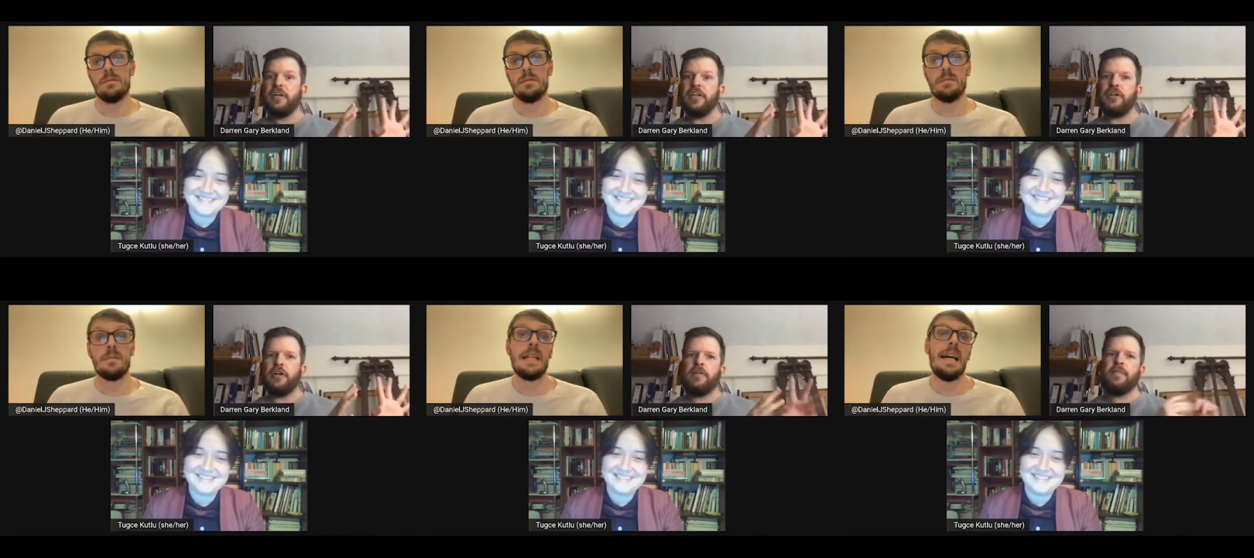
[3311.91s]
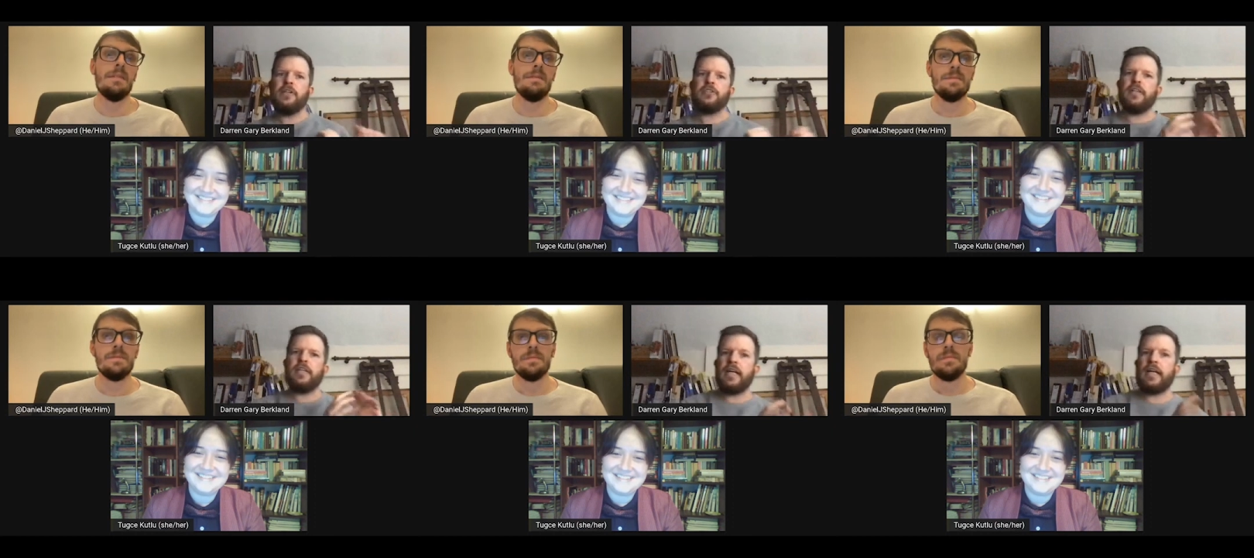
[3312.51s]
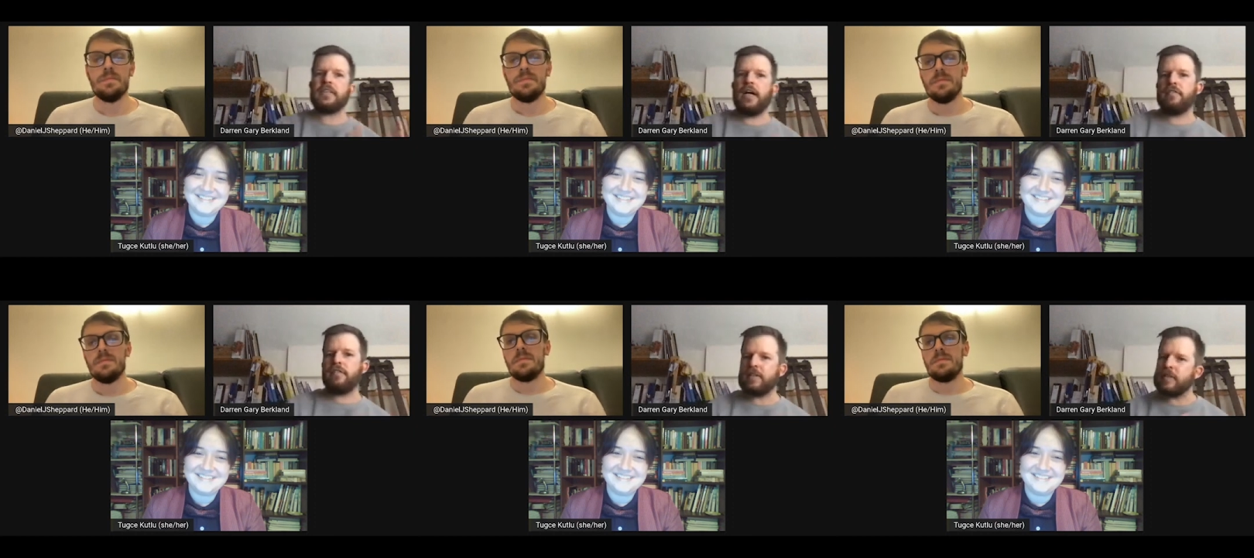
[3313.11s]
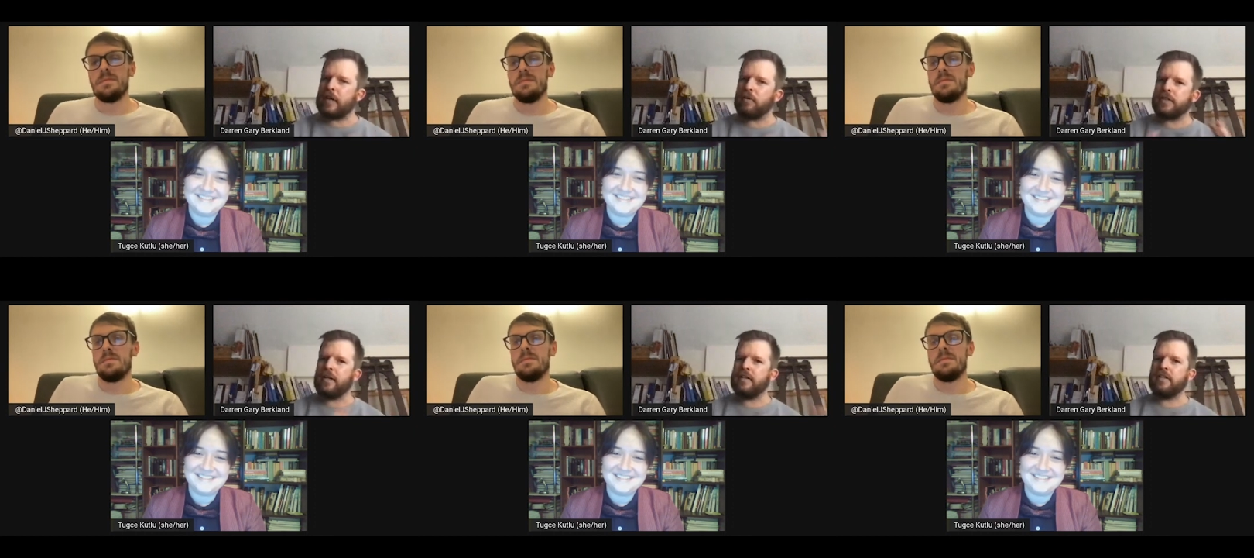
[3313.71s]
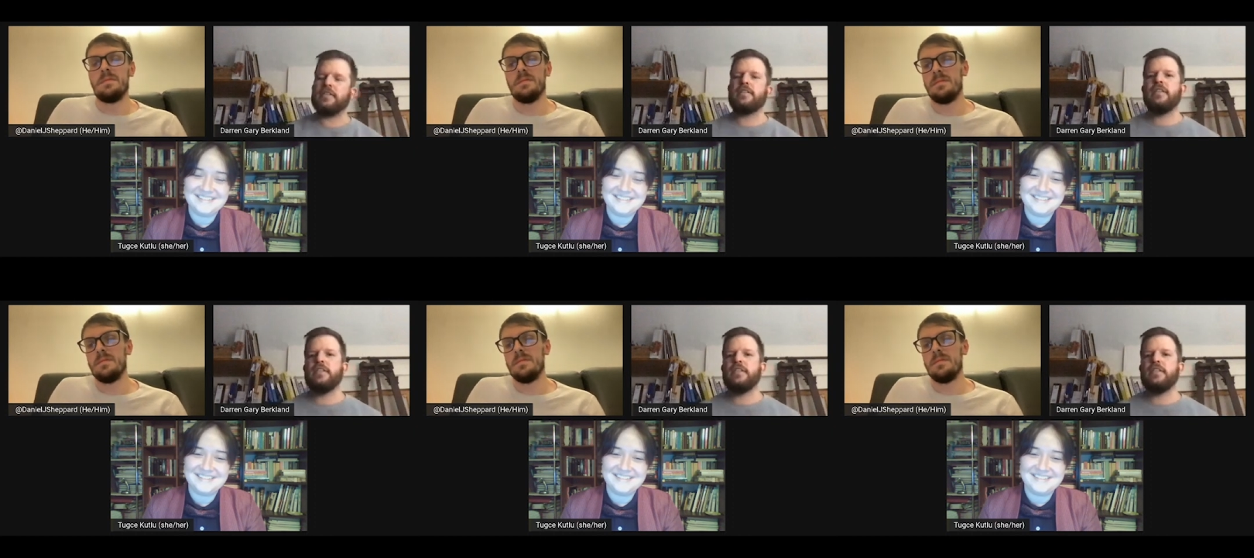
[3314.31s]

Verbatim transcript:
Speaker 1: You know. So I think that's kind of that. That was kind of the the